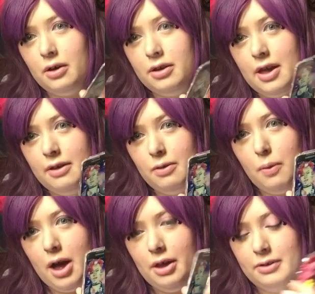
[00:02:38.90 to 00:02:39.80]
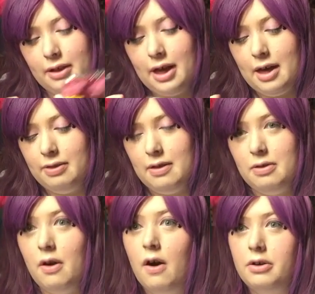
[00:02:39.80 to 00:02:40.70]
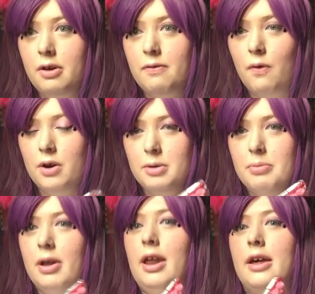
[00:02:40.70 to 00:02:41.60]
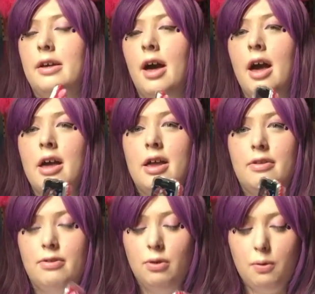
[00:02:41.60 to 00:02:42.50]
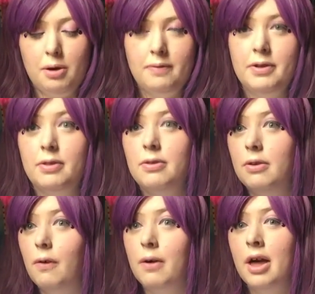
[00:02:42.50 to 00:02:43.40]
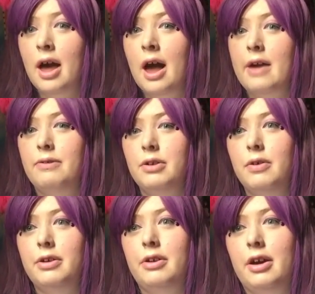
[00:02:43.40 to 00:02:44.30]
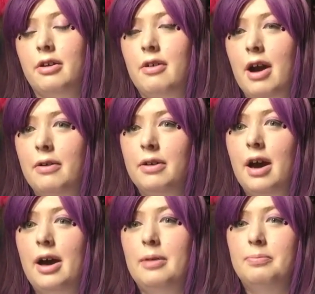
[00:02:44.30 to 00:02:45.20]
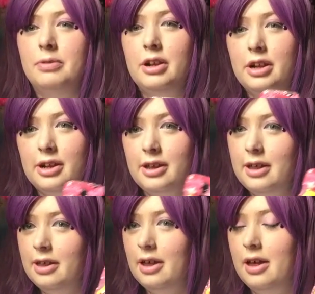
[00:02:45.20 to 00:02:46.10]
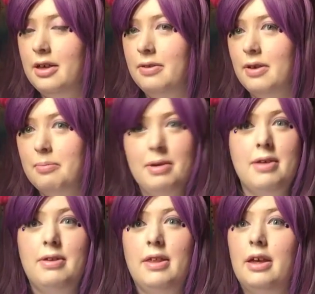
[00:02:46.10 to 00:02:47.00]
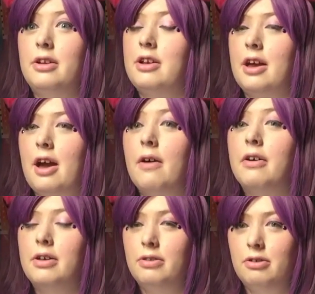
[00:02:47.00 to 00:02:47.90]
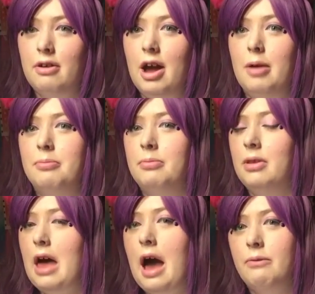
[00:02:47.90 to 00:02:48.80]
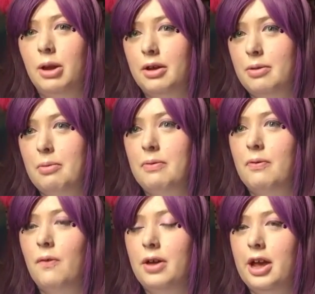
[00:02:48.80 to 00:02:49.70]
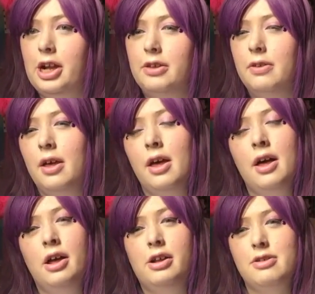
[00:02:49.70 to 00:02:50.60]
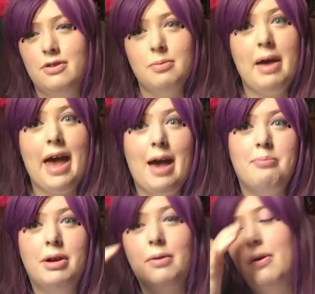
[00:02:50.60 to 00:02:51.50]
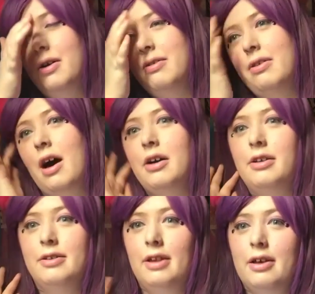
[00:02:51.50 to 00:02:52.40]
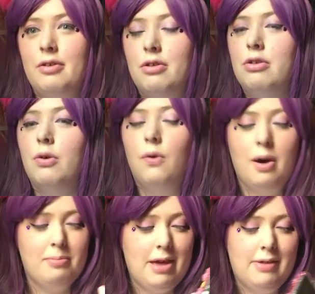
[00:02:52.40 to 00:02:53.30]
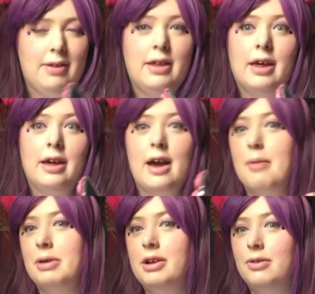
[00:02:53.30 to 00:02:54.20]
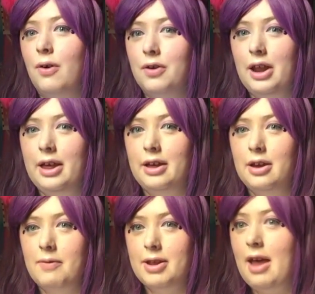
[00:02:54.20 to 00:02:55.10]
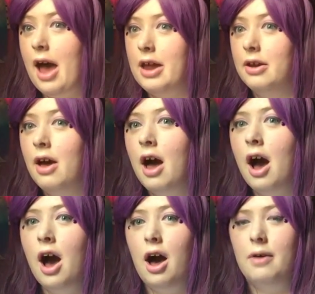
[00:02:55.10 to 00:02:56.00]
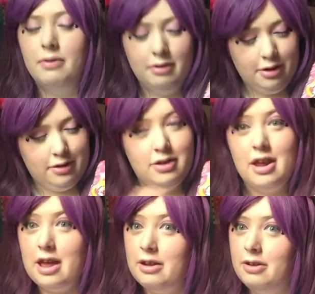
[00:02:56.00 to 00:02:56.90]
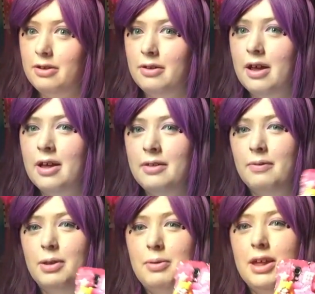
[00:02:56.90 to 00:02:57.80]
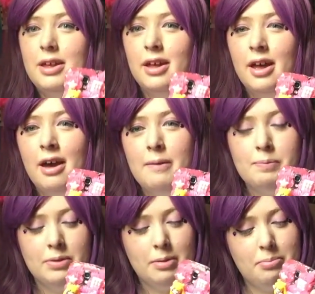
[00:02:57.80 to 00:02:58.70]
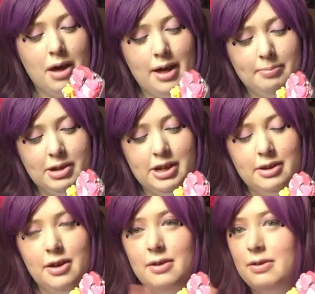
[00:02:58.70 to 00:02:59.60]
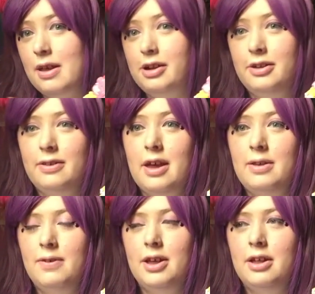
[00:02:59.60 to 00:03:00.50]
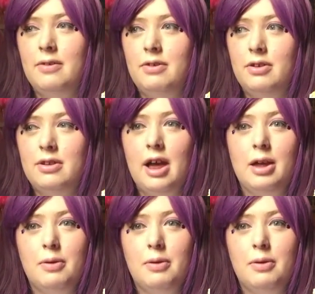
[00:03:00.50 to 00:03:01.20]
takes a while to get this on your phone, but like it is so worth it. So if you do want to check her out, um, she is amazing. Like check out her Instagram, have a look at some other phone cases. She's done some epic ones that are just like so amazing. Like I might just order like another ten off her and just change for the week. But um, she does she does anything. If you just tell her